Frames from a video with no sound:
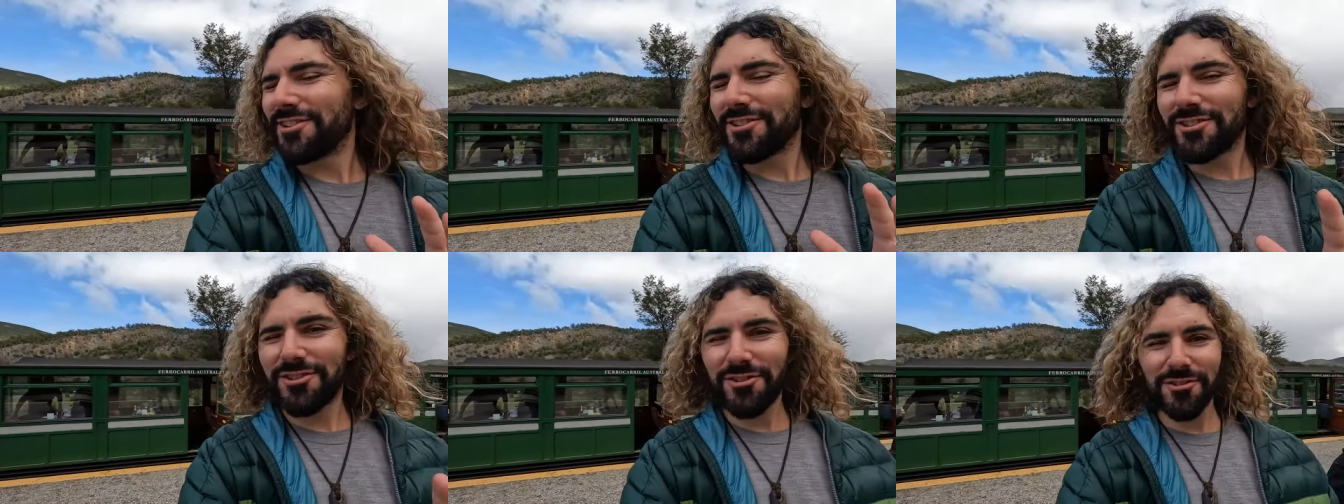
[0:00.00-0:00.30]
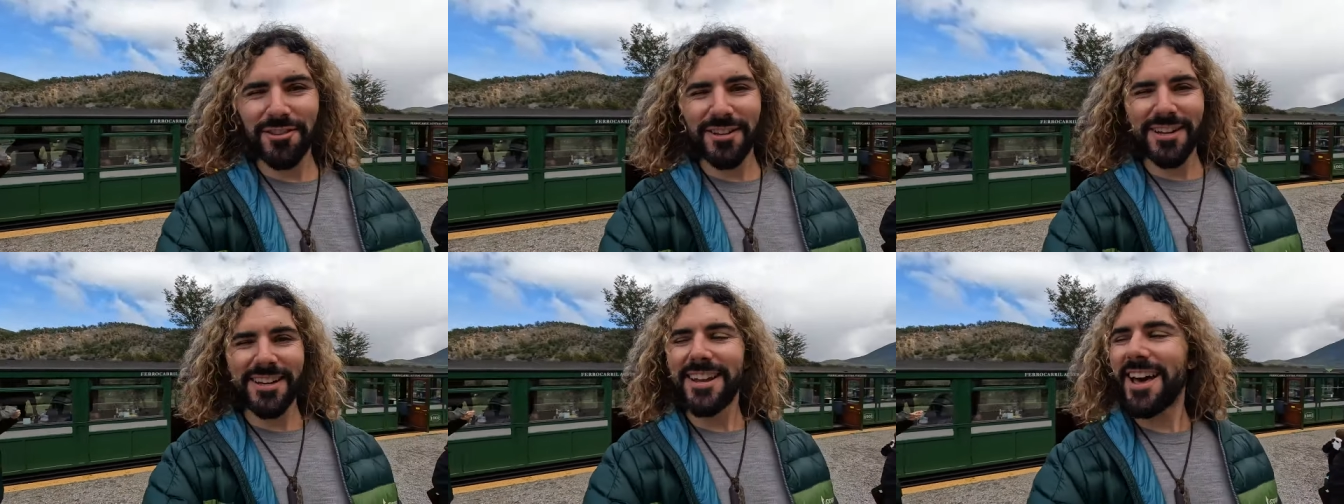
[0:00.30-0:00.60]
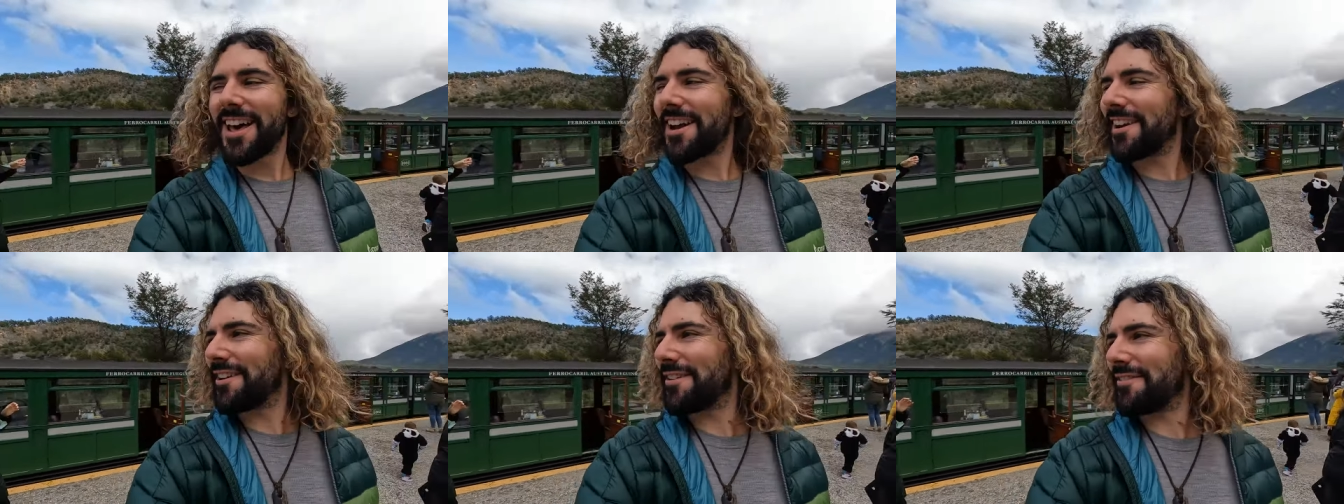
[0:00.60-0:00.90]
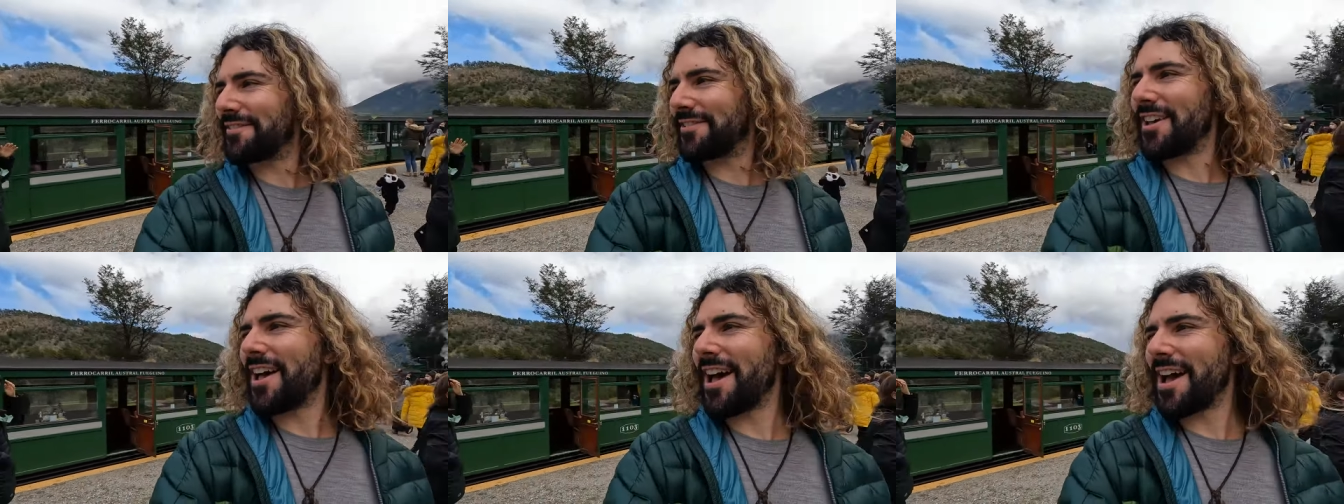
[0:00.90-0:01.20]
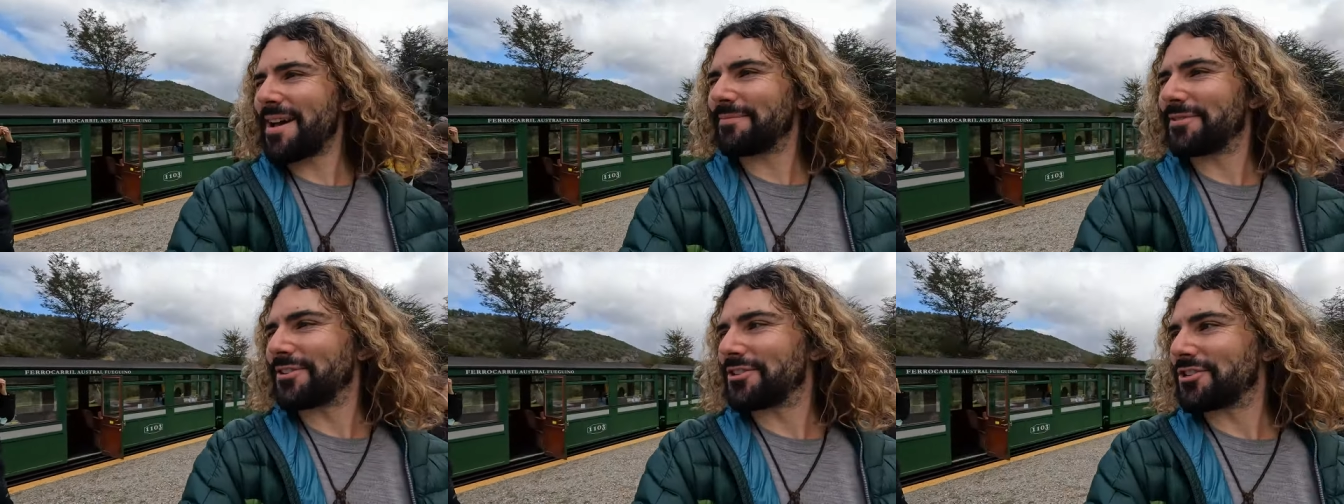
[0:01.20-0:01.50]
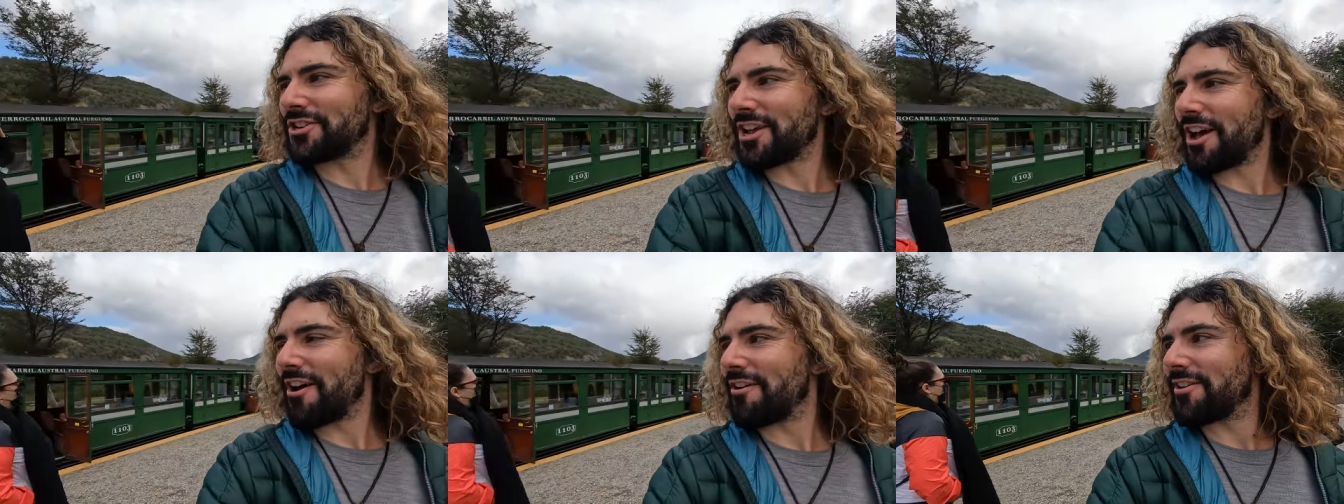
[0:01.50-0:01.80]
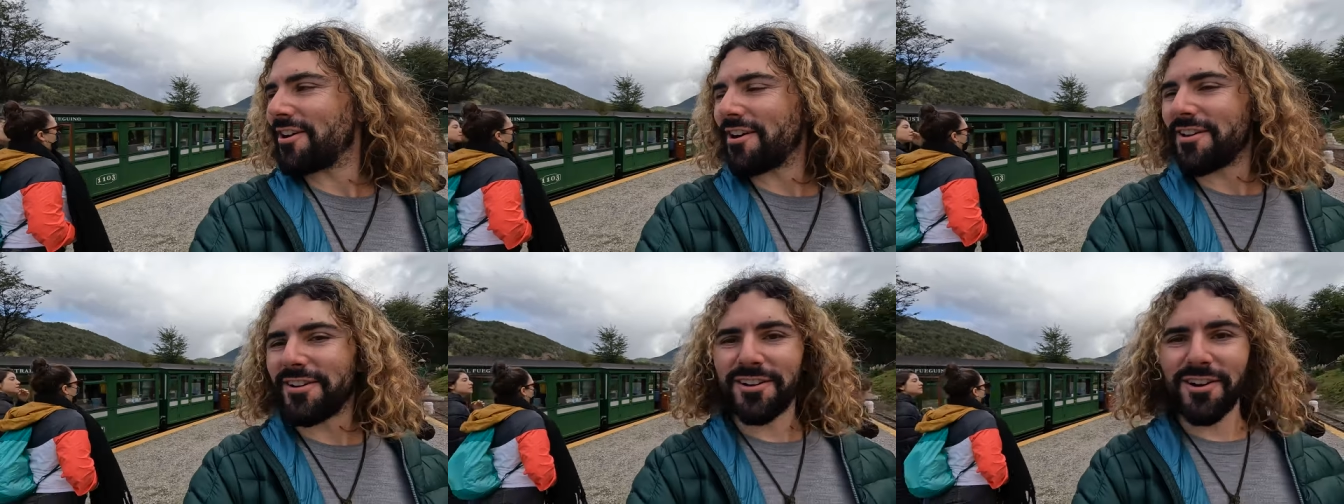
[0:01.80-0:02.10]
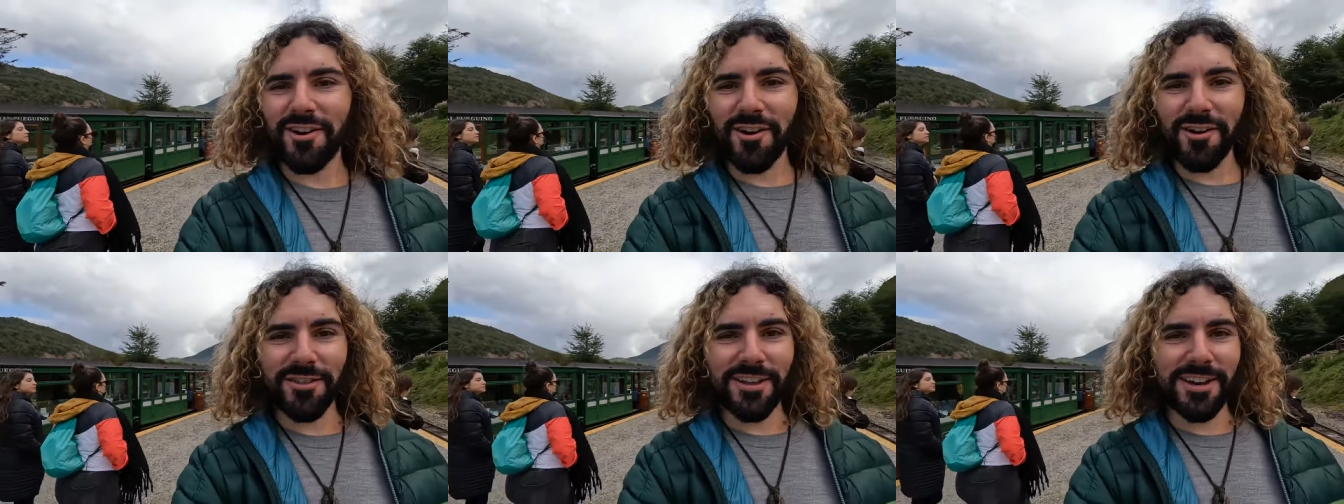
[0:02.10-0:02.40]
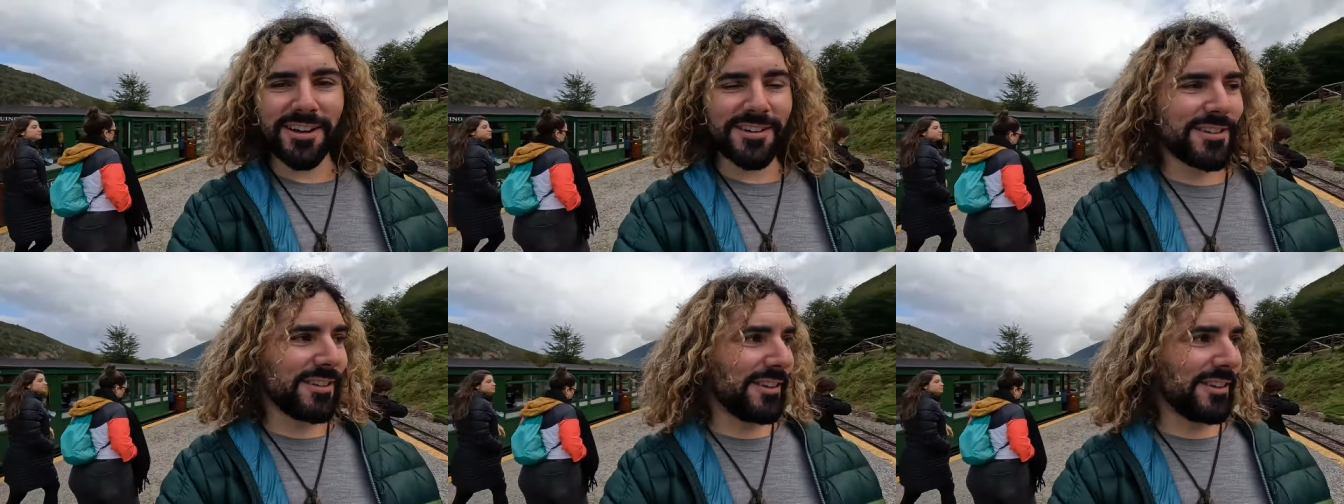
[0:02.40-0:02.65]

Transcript: Certainly not enough time to chow down on all that